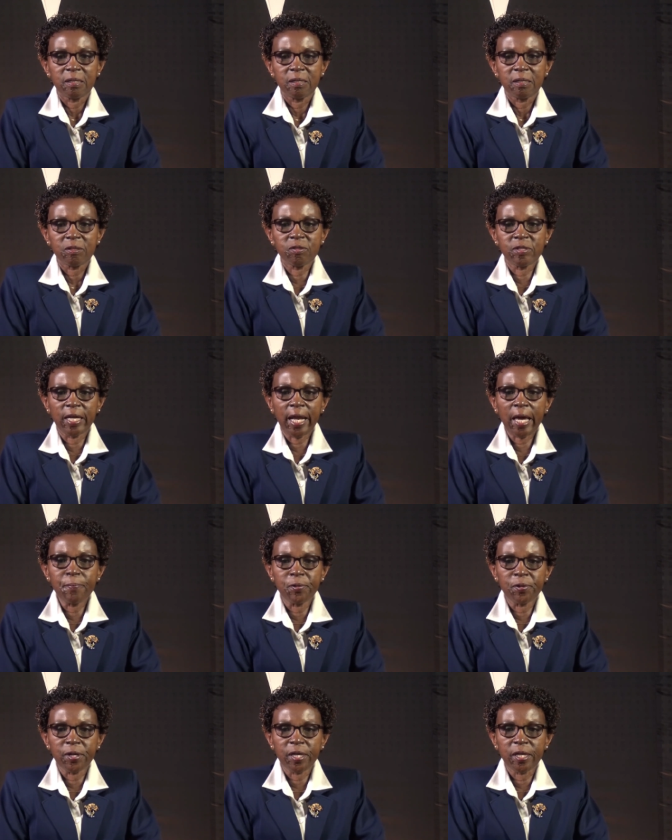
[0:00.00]
to the
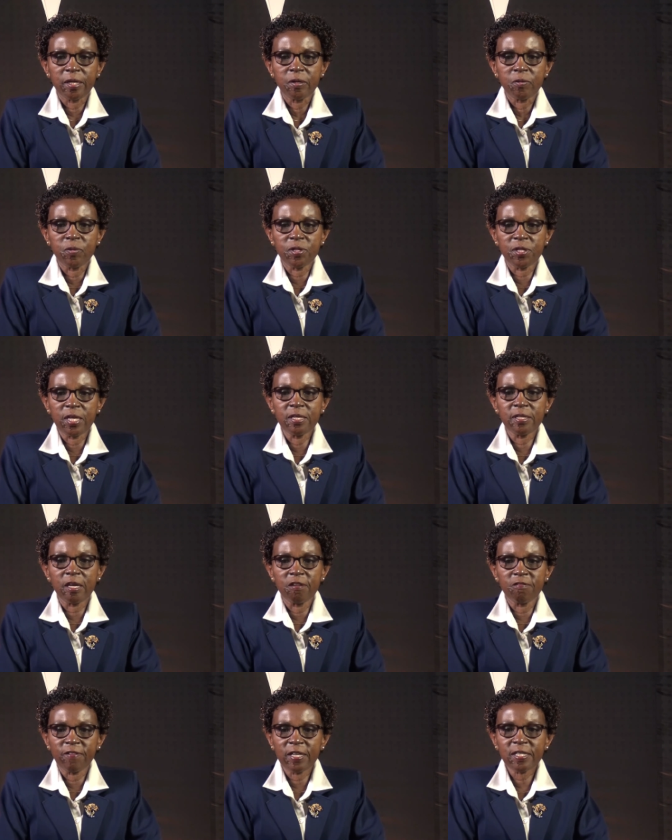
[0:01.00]
library within the
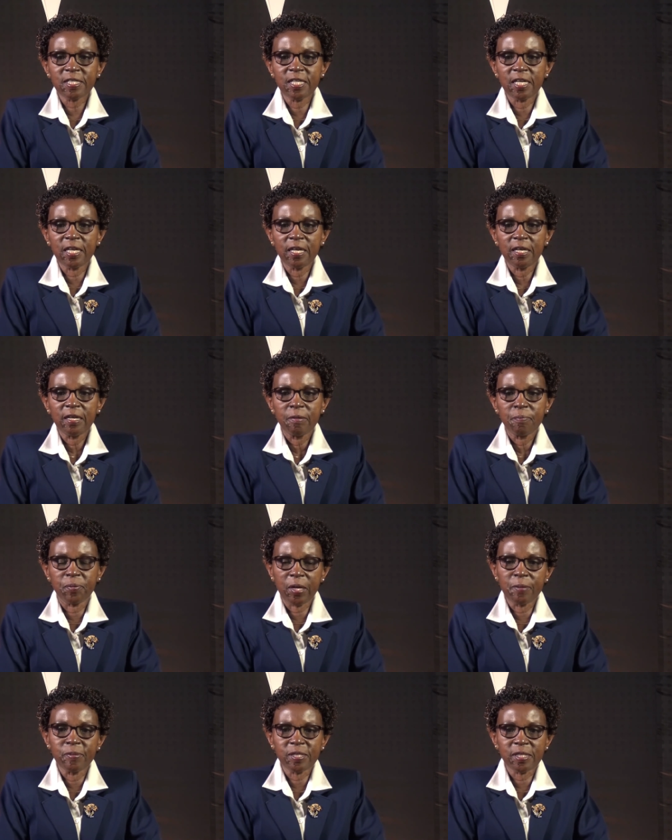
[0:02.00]
university
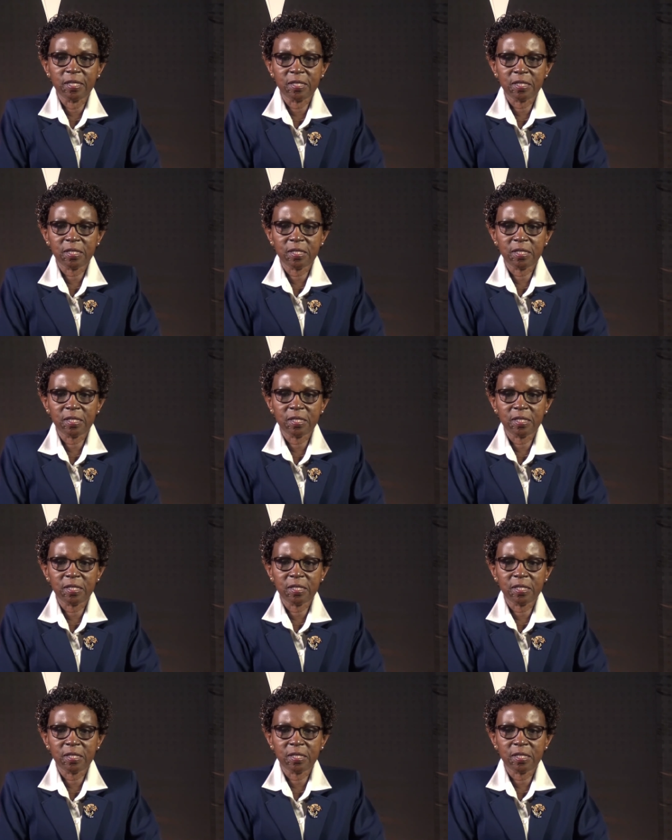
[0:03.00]
premises.